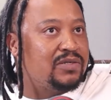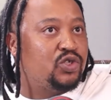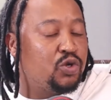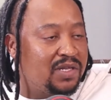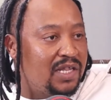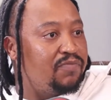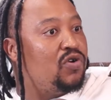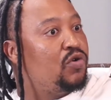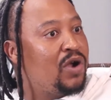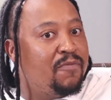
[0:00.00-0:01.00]
During that
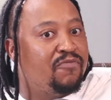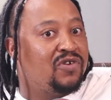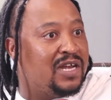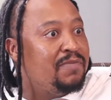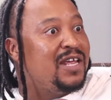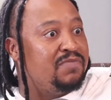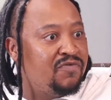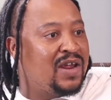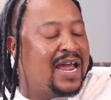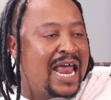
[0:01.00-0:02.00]
program really made me
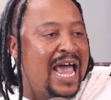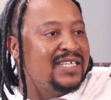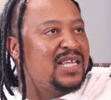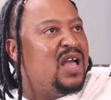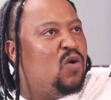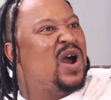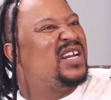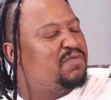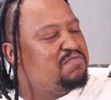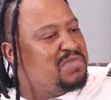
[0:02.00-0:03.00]
realize what
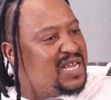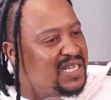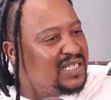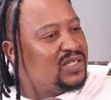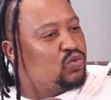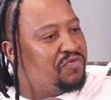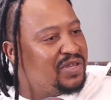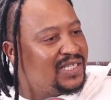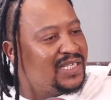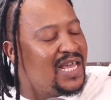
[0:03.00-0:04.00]
it means when
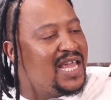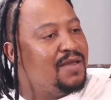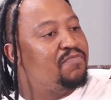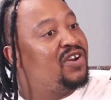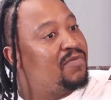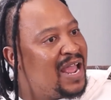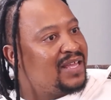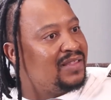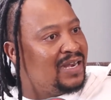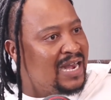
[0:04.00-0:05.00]
we say bring
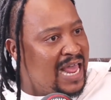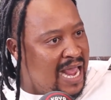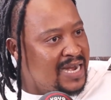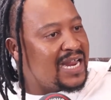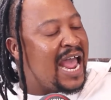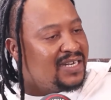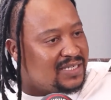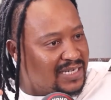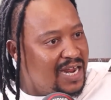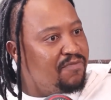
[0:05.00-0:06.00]
back the land. I
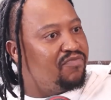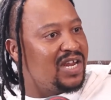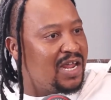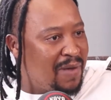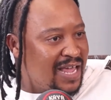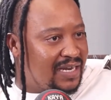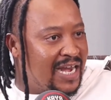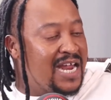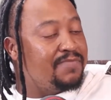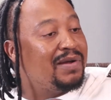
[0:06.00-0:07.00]
understand bringing back the
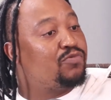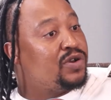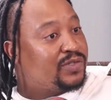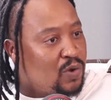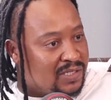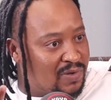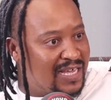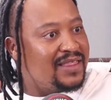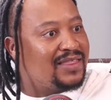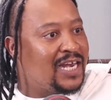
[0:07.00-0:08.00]
land, but once we
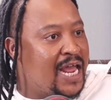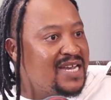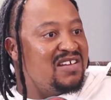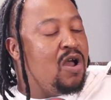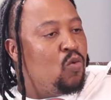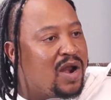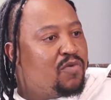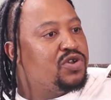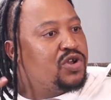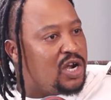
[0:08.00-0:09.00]
get the land, what are
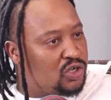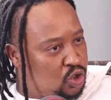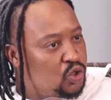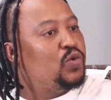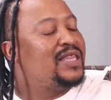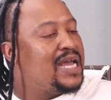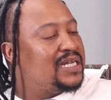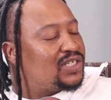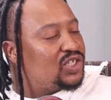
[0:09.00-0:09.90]
we going to do with it?